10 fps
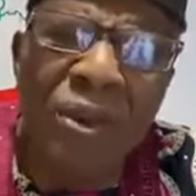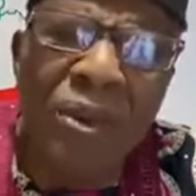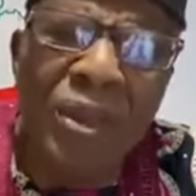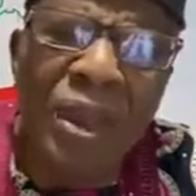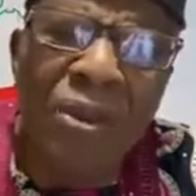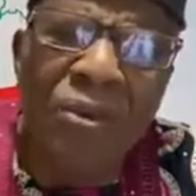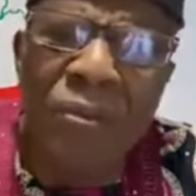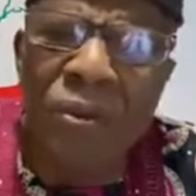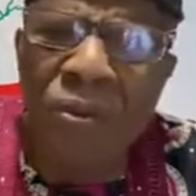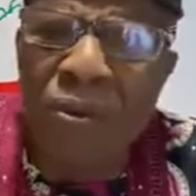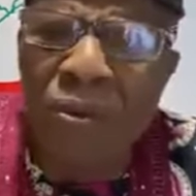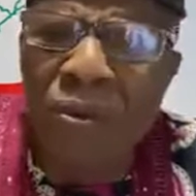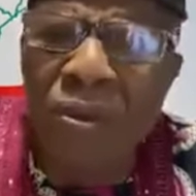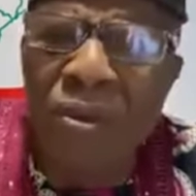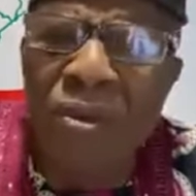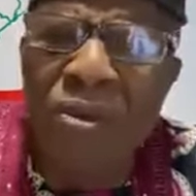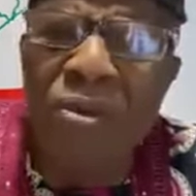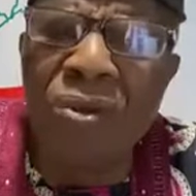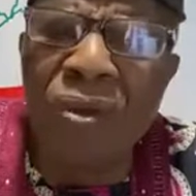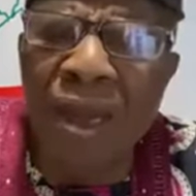Yakubu
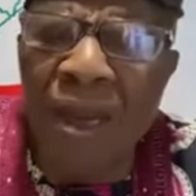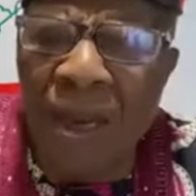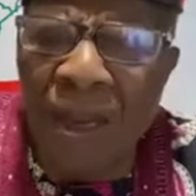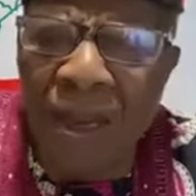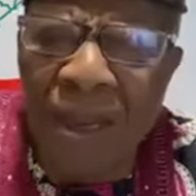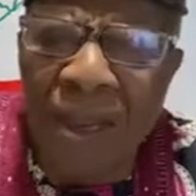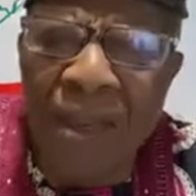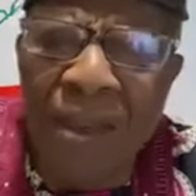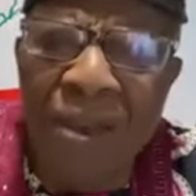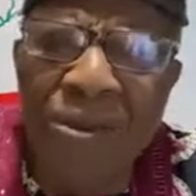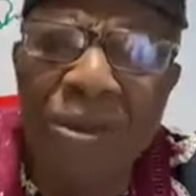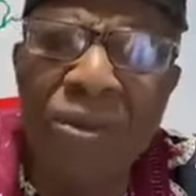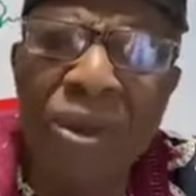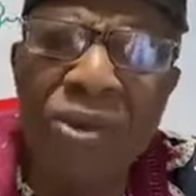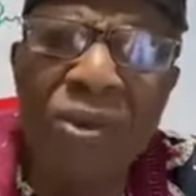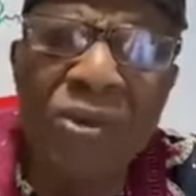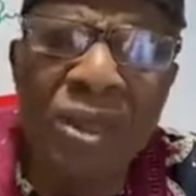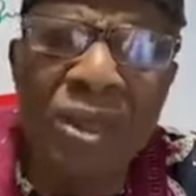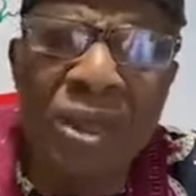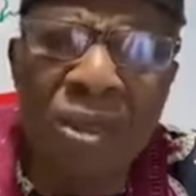Dogara. We will also
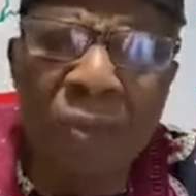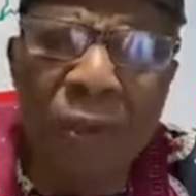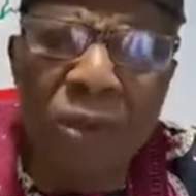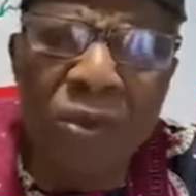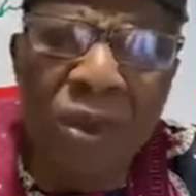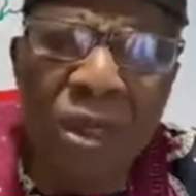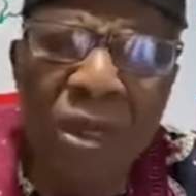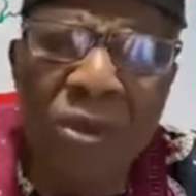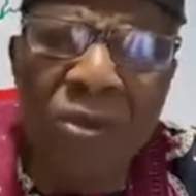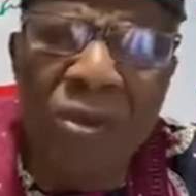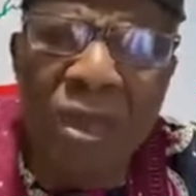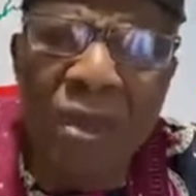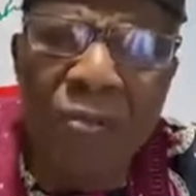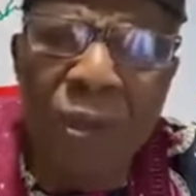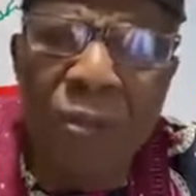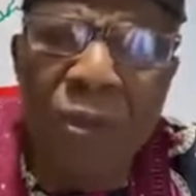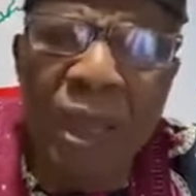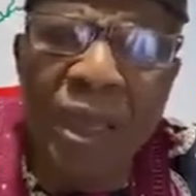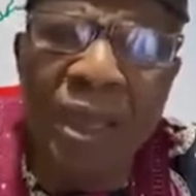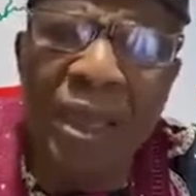seize this opportunity to thank people
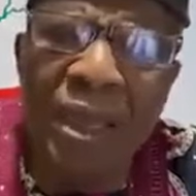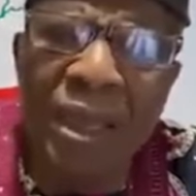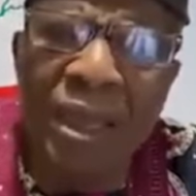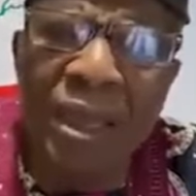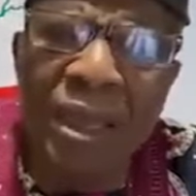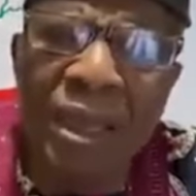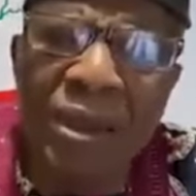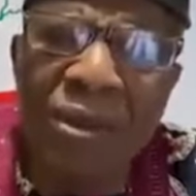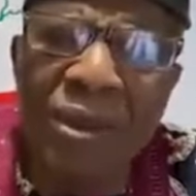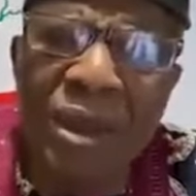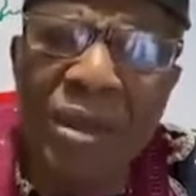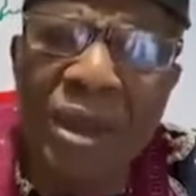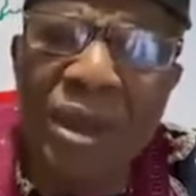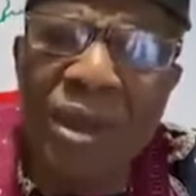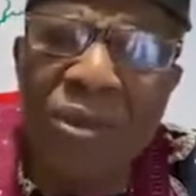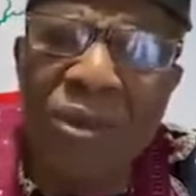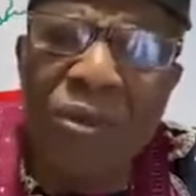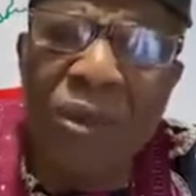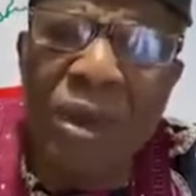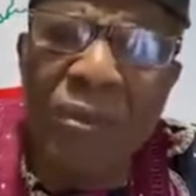like Senator
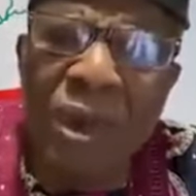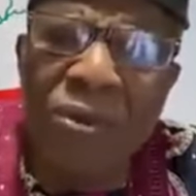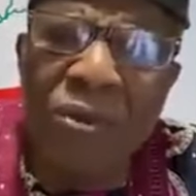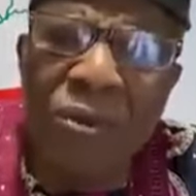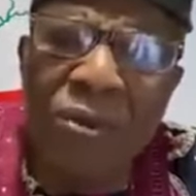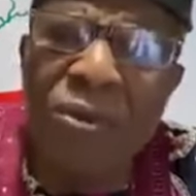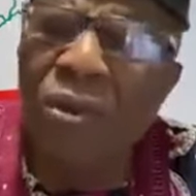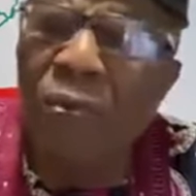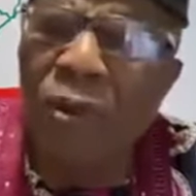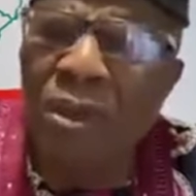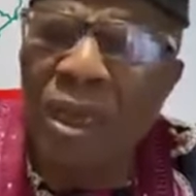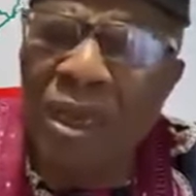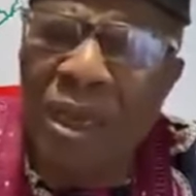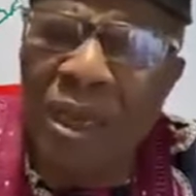Kuremadu, who supported